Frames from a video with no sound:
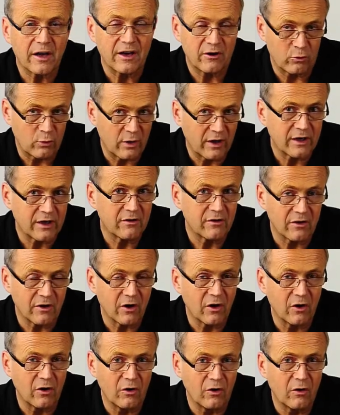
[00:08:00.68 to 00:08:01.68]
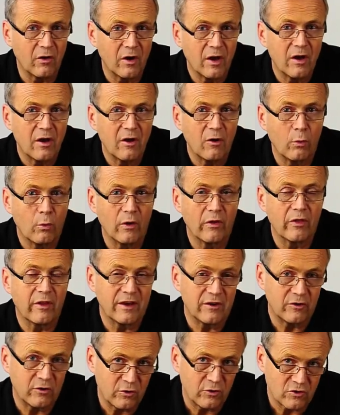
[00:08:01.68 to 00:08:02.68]
and ready to go when
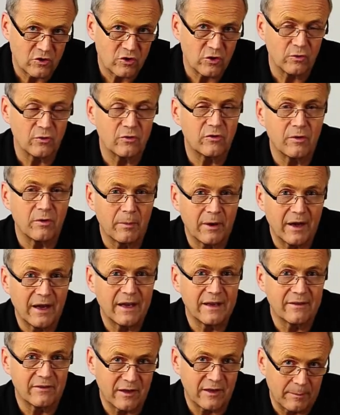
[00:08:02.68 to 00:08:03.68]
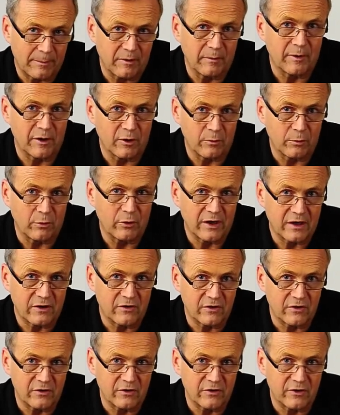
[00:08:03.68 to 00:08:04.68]
they do choose to buy a supplemental brake
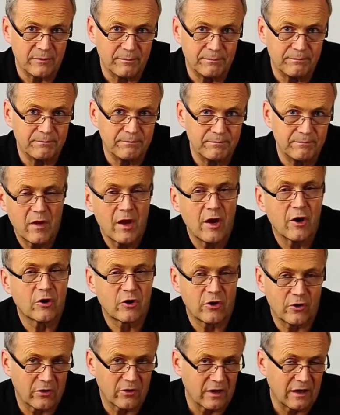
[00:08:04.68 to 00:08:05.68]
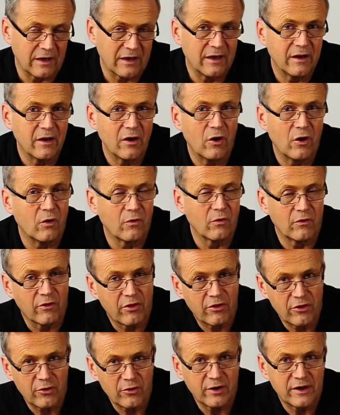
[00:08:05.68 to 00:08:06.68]
system. Currently, over
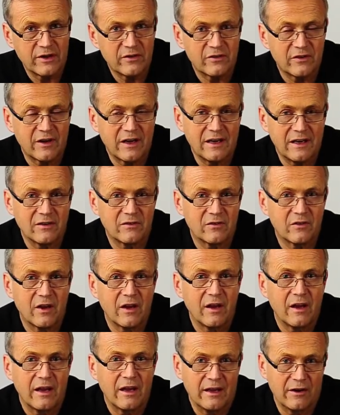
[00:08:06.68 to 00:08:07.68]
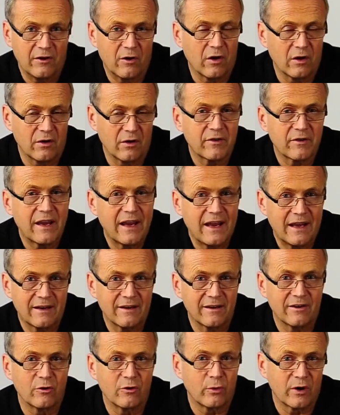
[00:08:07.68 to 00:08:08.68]
30 states and all of
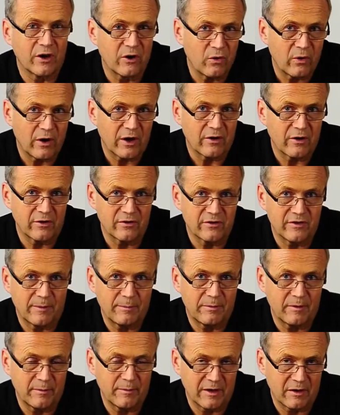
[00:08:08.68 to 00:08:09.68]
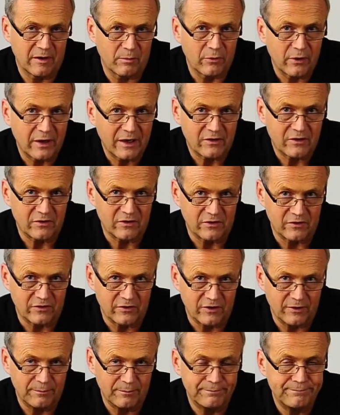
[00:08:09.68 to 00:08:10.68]
Canada require a supplemental brake
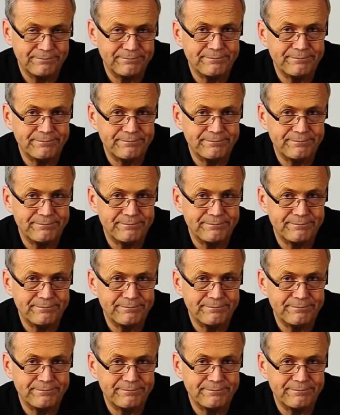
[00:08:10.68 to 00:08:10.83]
system.